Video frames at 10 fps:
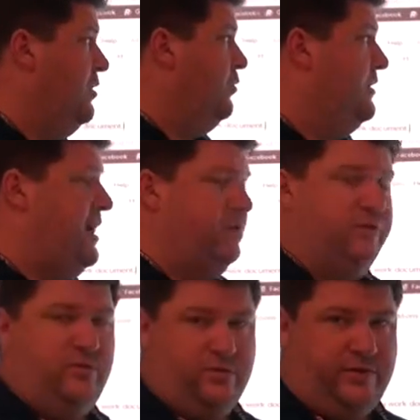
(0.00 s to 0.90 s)
Well, now
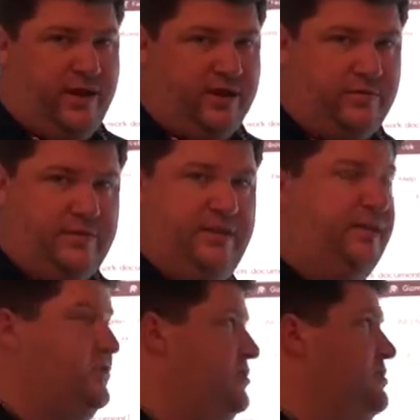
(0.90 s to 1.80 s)
with Google Docs, what they
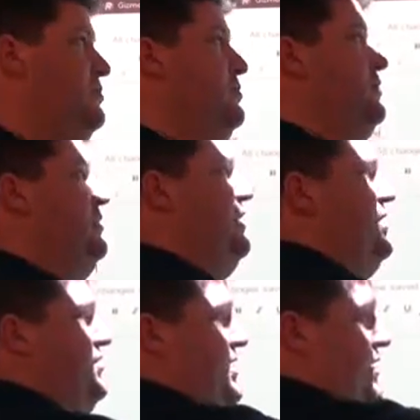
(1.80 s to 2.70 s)
let you do
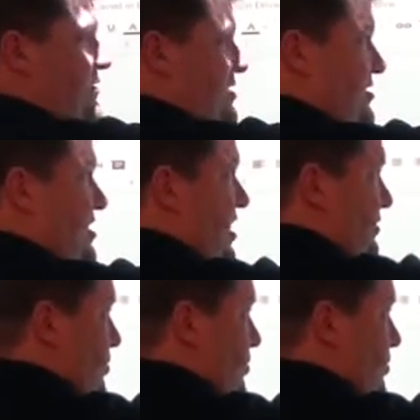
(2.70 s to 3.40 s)
is they give you this nice